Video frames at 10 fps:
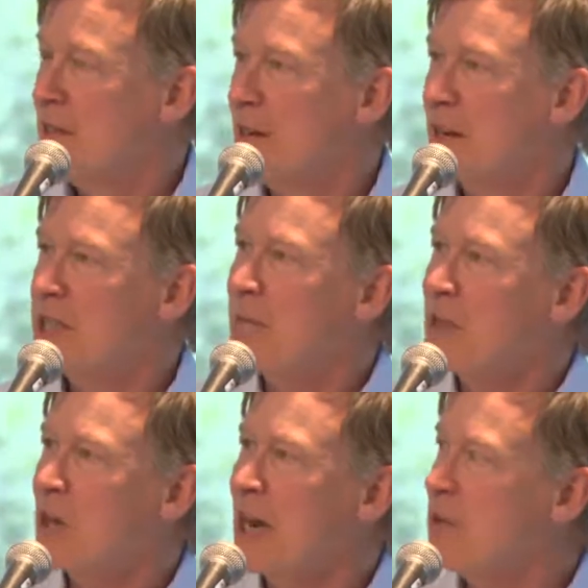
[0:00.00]
Uh, it
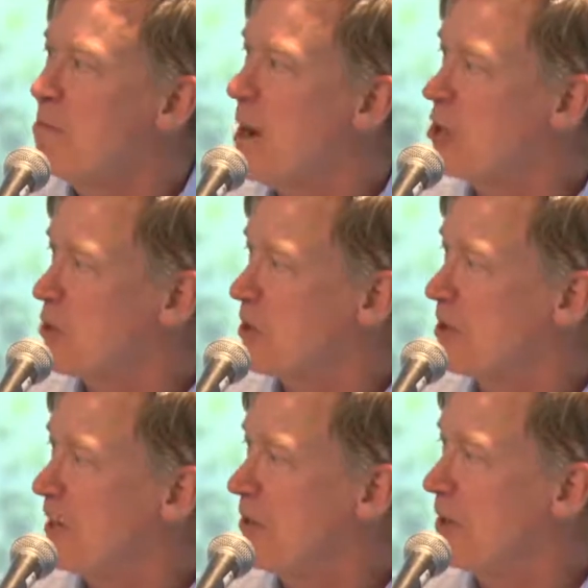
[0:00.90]
depends on how you measure it,
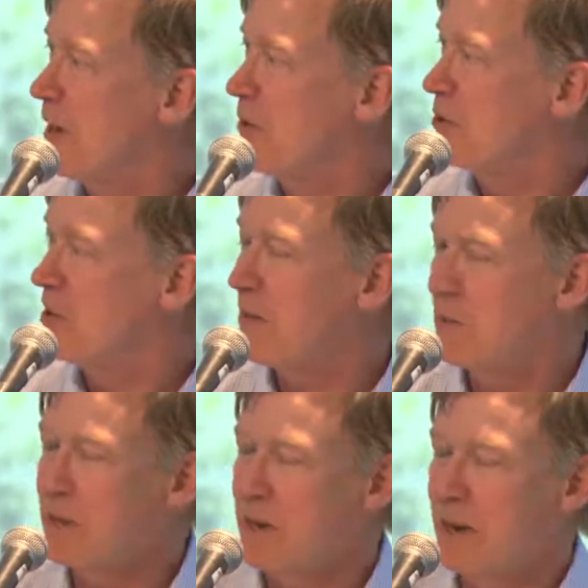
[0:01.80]
okay. and, there, and there's
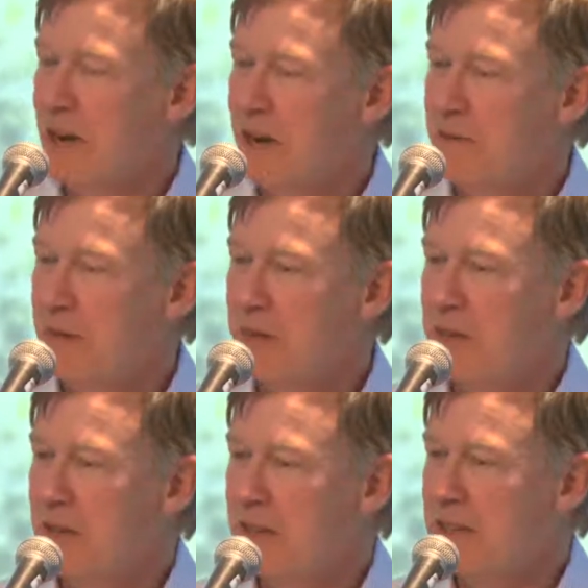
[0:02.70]
several uh,
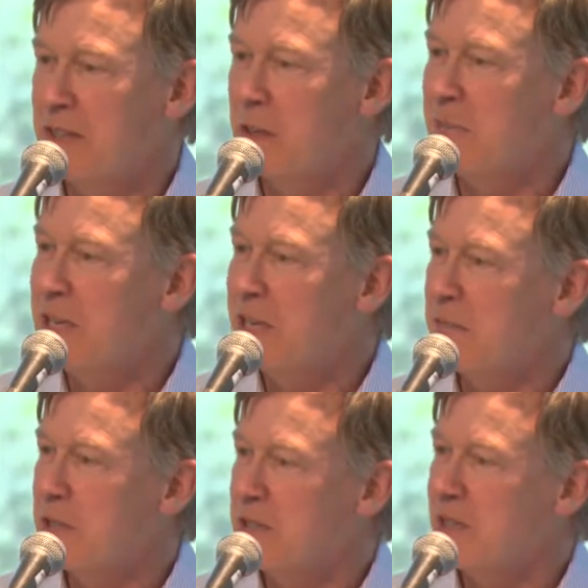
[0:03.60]
in competing.
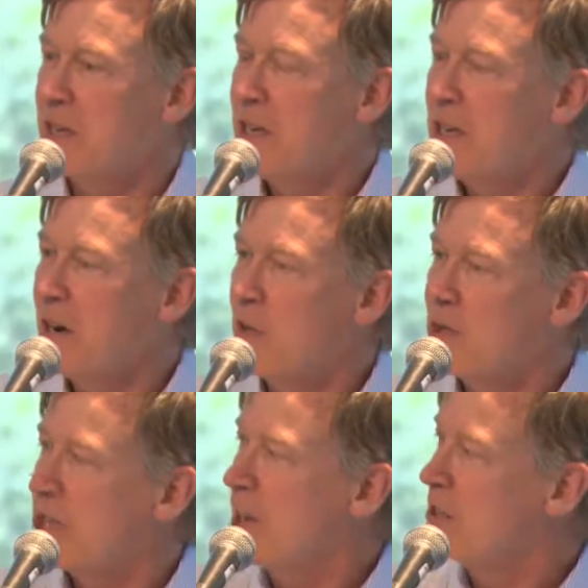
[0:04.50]
But the uh,
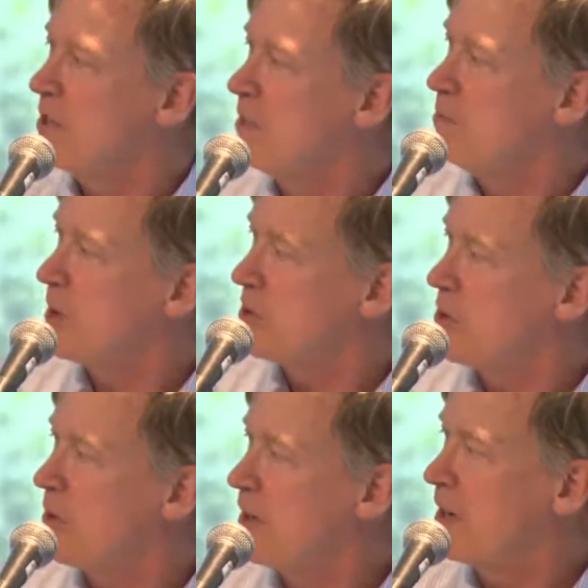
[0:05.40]
Wisconsin,
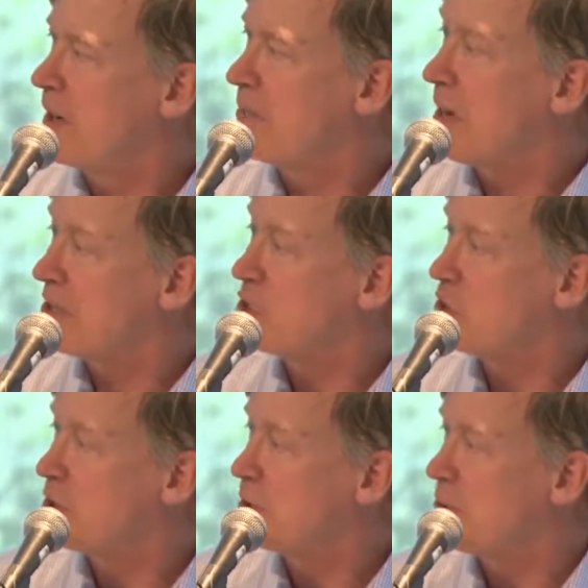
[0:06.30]
Minnesota,
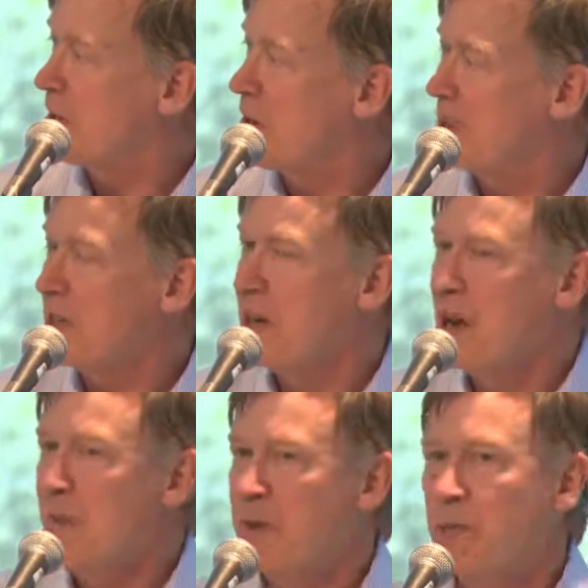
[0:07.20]
Massachusetts, pretty healthy.
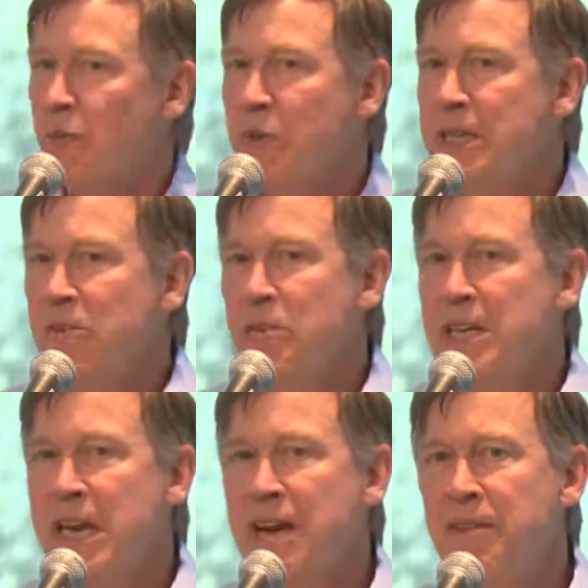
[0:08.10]
Huh, but we
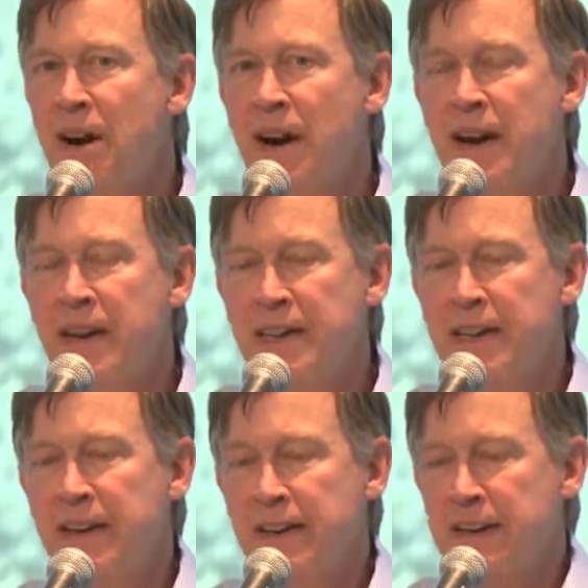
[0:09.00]
we have high
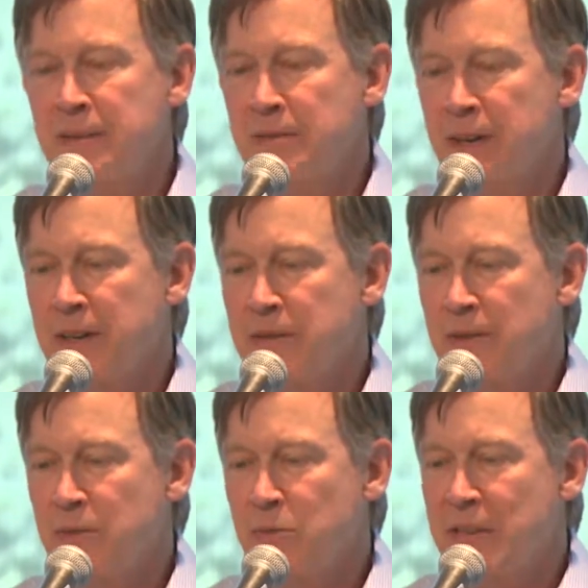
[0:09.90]
uh, uh,
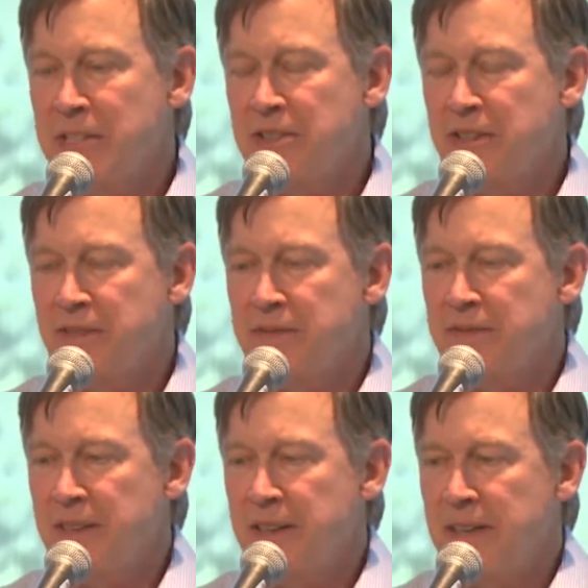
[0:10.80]
rates
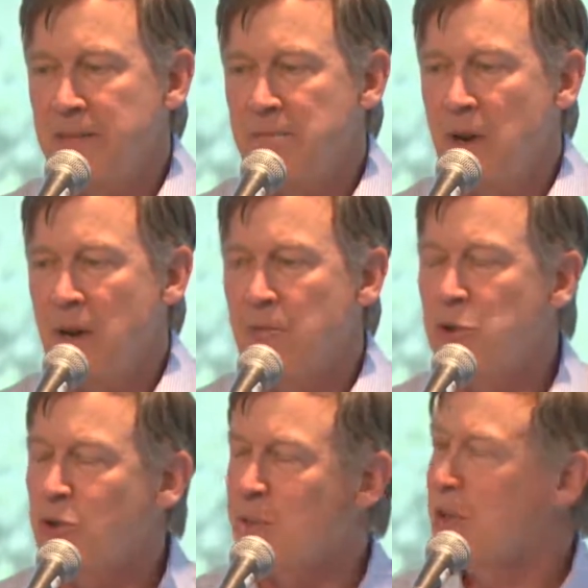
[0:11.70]
of uh,
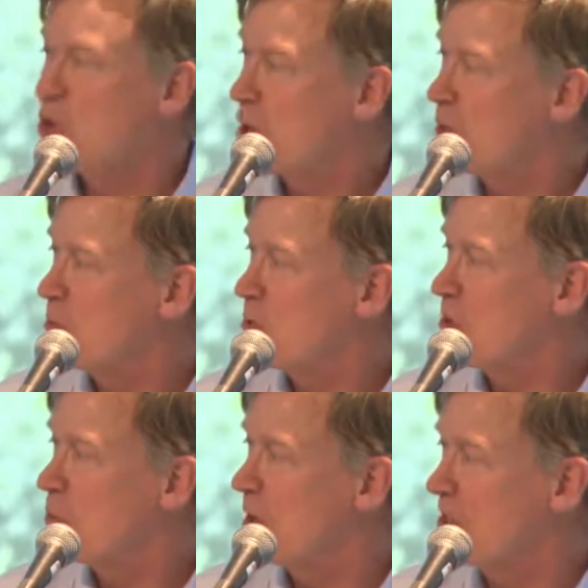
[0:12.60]
prescription drug abuse
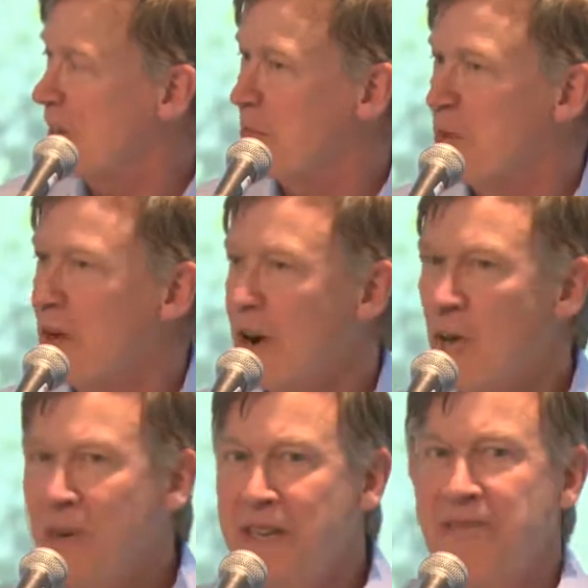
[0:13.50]
is one example.
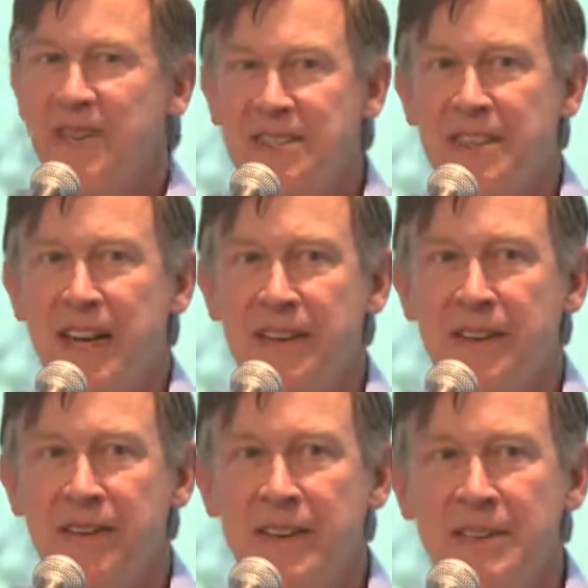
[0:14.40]
We can fix that,
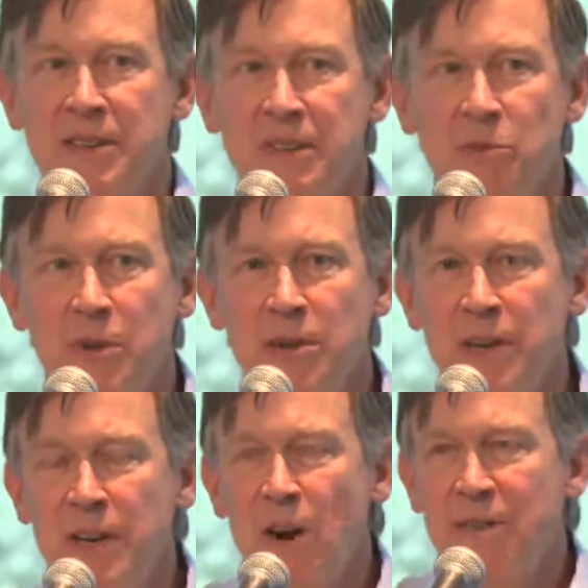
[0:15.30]
right? We're
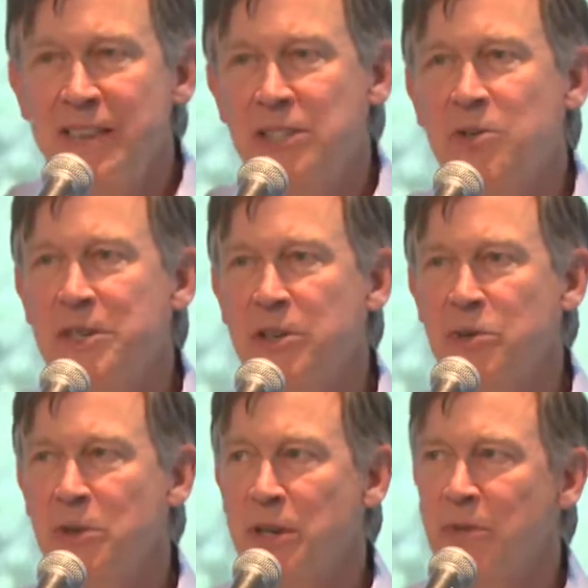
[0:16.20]
over the next three
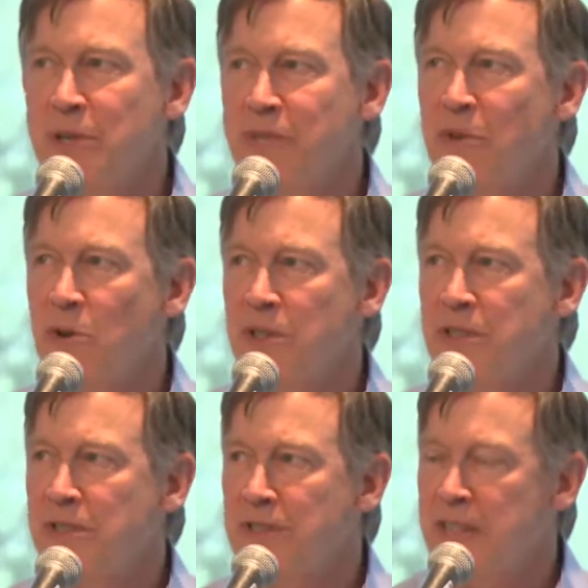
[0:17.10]
years, we're going to really
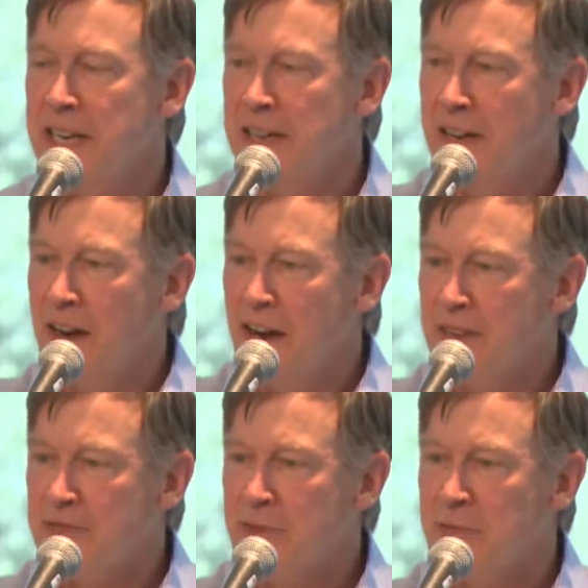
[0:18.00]
focus to take
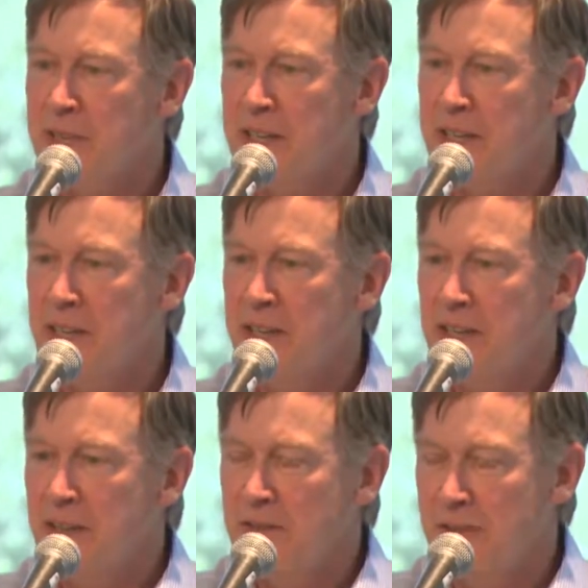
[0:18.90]
us from being
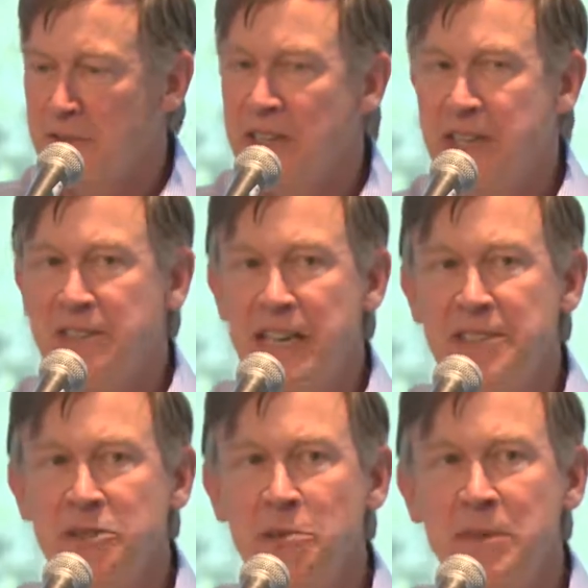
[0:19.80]
the thinnest
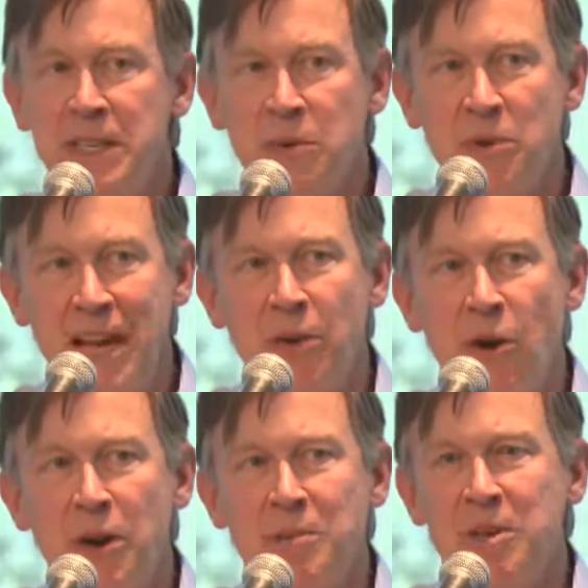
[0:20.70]
state to being, without
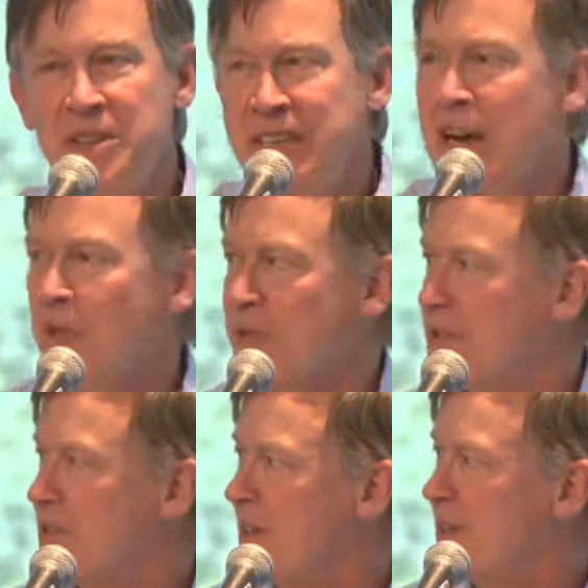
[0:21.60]
argument, the
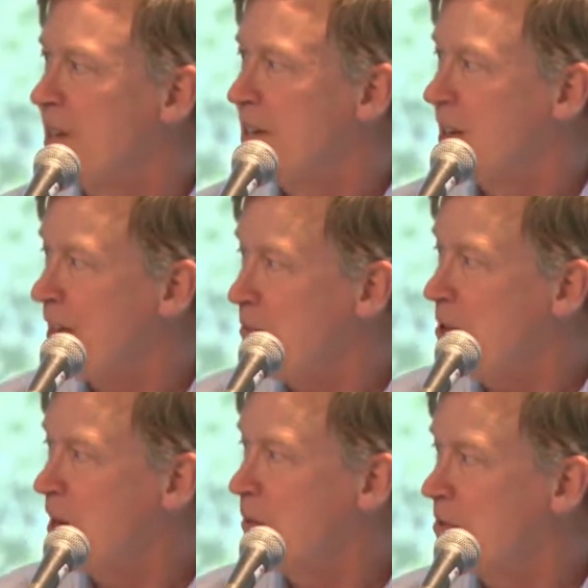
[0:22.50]
healthiest state. Now that
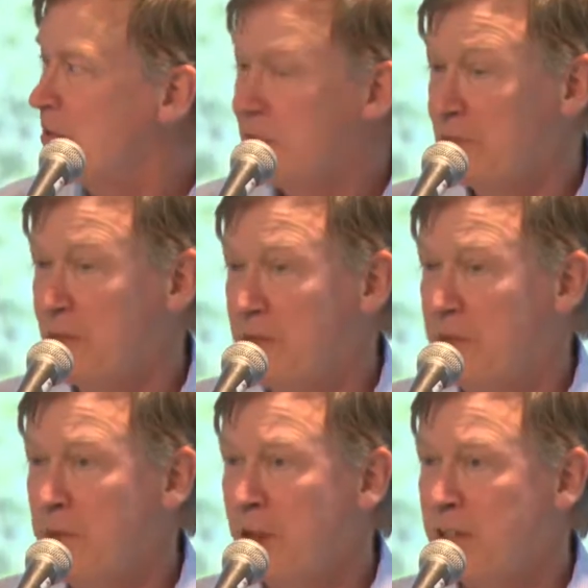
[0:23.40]
becomes if
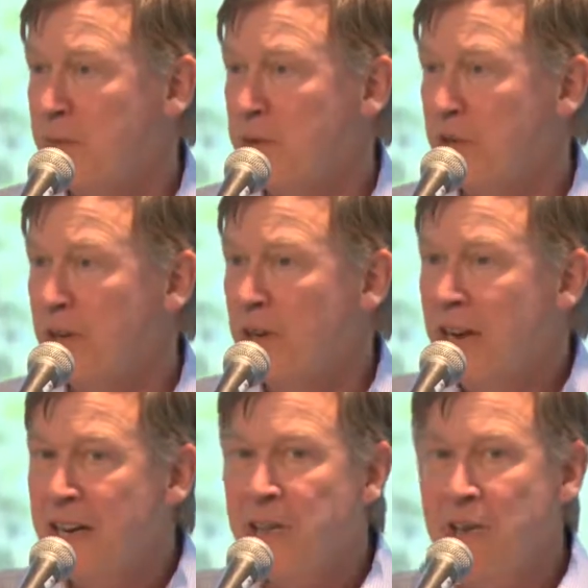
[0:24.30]
if you're an entrepreneur
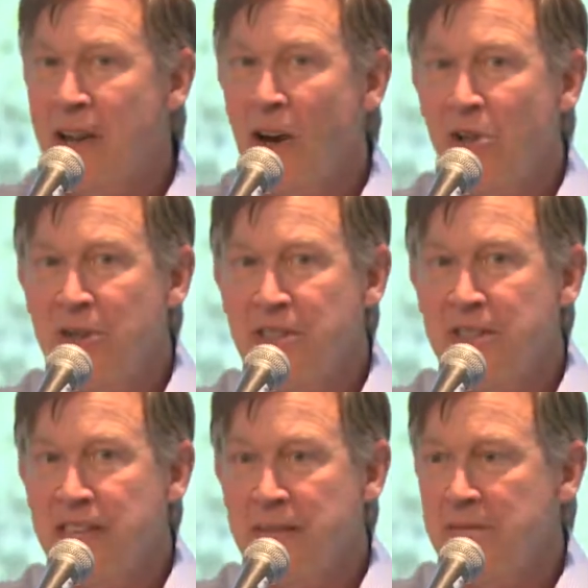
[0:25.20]
and you're the healthiest
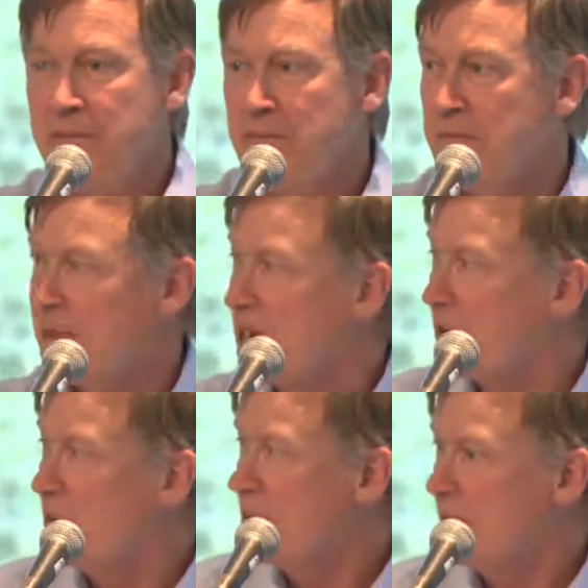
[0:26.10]
state
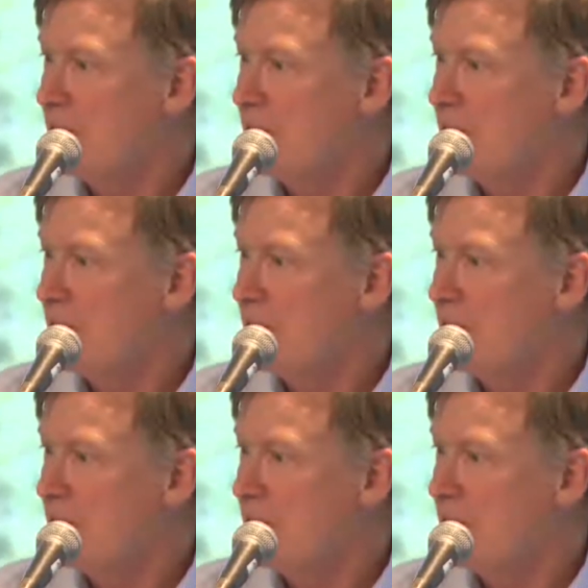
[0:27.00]
there